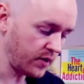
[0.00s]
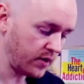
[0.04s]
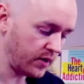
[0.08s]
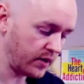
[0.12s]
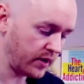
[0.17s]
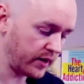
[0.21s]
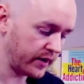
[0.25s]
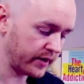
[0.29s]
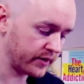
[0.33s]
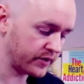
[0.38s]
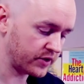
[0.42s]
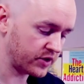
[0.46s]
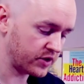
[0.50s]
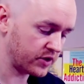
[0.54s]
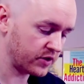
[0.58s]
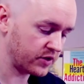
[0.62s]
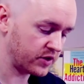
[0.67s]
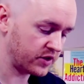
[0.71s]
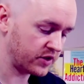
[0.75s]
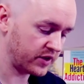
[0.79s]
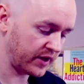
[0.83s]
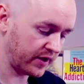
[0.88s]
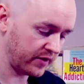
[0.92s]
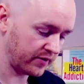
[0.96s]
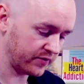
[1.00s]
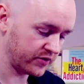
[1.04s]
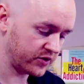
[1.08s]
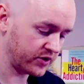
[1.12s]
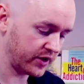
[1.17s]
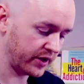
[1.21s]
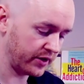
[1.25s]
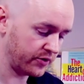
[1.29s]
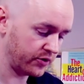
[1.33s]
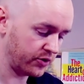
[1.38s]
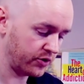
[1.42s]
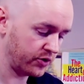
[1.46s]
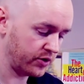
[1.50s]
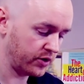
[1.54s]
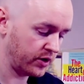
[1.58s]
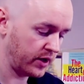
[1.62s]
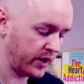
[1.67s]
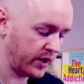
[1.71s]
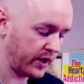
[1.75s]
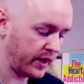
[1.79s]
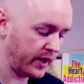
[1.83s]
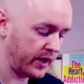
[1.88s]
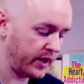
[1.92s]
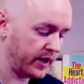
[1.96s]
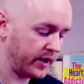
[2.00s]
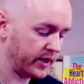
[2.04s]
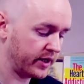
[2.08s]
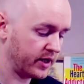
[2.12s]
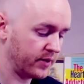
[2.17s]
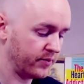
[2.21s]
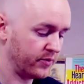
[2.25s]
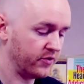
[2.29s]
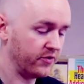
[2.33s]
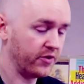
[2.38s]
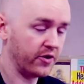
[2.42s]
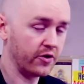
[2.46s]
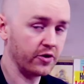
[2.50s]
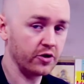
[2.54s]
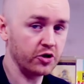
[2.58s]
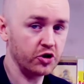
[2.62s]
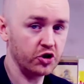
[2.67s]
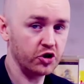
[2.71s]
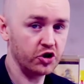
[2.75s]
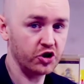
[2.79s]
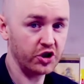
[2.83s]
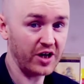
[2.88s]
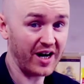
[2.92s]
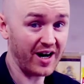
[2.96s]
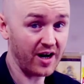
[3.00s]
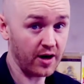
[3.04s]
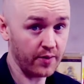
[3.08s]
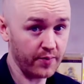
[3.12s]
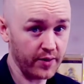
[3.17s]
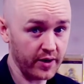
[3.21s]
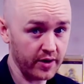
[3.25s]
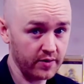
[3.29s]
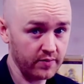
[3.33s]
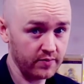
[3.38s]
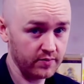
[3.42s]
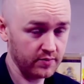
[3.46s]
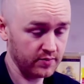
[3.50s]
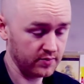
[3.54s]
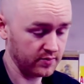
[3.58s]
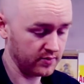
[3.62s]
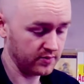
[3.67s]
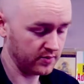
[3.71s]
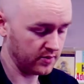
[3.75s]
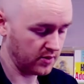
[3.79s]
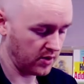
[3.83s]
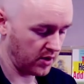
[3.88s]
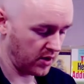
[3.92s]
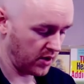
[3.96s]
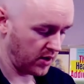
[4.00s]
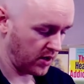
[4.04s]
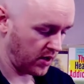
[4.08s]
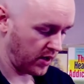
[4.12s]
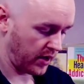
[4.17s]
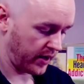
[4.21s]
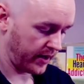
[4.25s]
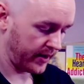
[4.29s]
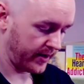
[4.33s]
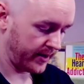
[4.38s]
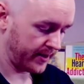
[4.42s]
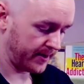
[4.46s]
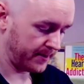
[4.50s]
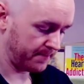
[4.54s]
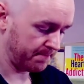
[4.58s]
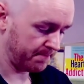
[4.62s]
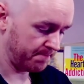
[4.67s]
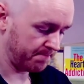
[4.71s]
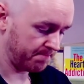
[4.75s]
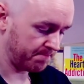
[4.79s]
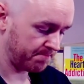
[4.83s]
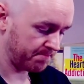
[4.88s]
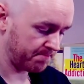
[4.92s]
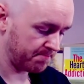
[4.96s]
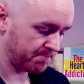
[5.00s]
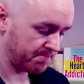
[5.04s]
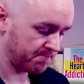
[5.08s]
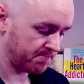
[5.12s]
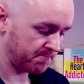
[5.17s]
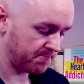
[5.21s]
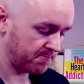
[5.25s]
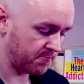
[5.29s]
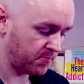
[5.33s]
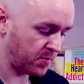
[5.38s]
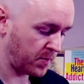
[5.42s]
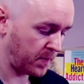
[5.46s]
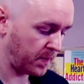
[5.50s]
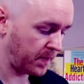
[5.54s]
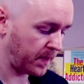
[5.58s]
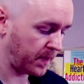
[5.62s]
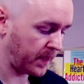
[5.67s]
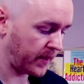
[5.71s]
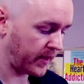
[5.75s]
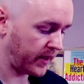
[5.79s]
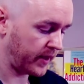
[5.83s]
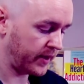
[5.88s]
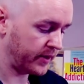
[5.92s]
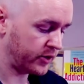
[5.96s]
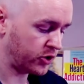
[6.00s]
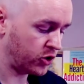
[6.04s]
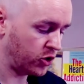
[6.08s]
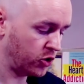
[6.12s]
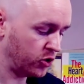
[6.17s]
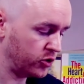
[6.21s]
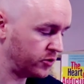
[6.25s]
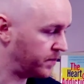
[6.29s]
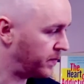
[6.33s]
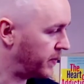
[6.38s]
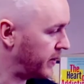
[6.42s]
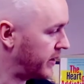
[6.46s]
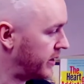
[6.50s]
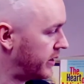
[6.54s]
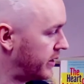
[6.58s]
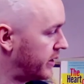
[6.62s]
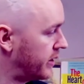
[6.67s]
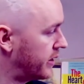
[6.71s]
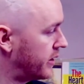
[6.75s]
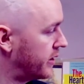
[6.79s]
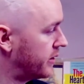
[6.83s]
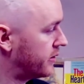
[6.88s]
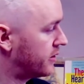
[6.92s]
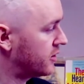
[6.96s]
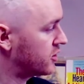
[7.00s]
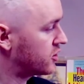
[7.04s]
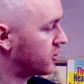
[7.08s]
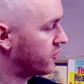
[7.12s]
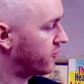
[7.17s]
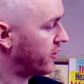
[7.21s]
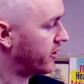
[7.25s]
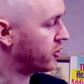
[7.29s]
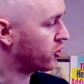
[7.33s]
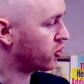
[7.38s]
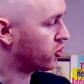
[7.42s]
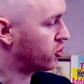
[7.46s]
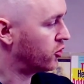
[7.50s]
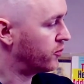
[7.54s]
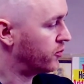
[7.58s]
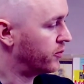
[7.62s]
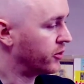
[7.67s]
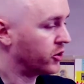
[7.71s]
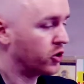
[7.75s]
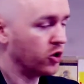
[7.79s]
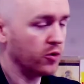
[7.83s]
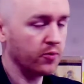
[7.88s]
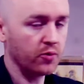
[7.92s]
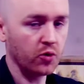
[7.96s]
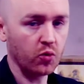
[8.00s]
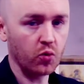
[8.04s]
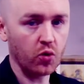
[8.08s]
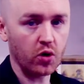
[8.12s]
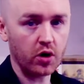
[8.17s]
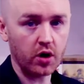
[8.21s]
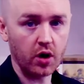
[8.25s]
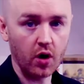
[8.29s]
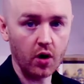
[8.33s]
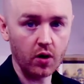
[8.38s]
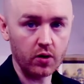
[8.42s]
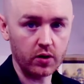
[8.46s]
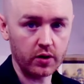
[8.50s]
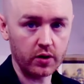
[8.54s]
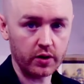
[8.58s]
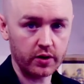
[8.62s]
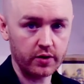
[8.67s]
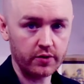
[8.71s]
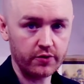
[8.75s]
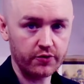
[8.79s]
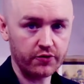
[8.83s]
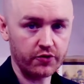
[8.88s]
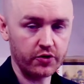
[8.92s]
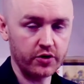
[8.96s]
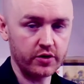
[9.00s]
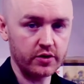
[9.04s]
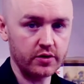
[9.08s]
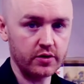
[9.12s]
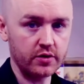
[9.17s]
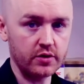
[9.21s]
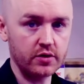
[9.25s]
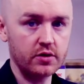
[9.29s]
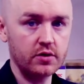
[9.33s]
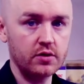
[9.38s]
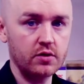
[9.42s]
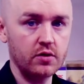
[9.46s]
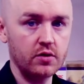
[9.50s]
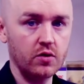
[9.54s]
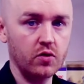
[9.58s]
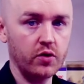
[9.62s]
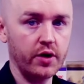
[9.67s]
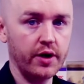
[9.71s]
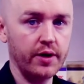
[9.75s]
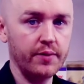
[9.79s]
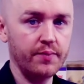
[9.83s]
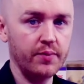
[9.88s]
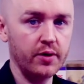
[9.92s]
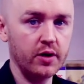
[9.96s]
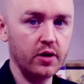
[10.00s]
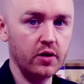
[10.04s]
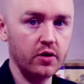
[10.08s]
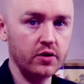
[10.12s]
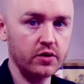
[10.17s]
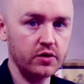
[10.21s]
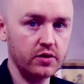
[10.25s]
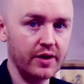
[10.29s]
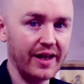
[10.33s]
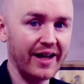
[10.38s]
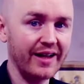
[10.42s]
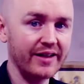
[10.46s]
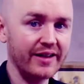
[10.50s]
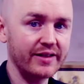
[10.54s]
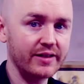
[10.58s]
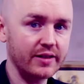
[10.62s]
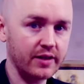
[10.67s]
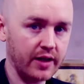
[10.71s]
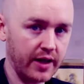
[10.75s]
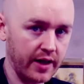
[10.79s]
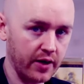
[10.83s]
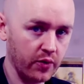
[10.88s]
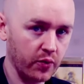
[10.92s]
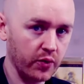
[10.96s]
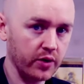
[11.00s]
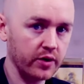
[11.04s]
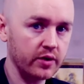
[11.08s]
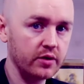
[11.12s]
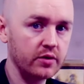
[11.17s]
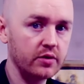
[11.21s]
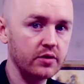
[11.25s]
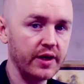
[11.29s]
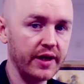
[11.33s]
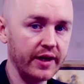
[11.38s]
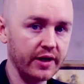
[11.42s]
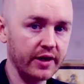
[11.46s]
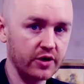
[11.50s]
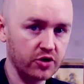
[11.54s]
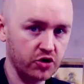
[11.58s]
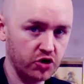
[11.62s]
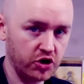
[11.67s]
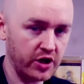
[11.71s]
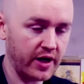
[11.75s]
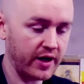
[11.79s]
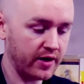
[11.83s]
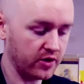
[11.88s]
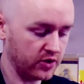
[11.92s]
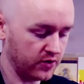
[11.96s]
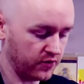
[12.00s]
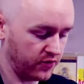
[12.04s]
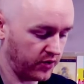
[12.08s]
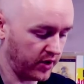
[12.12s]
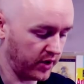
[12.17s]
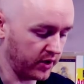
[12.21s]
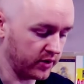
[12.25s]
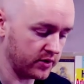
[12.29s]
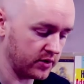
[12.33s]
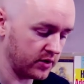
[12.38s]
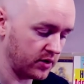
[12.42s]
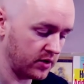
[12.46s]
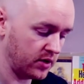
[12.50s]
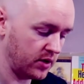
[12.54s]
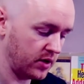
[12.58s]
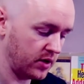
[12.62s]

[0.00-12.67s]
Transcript: it's self-centered, it can be very charming. Um, it could be, this defender could become a workaholic, for instance, okay, because that's how it takes charge of things.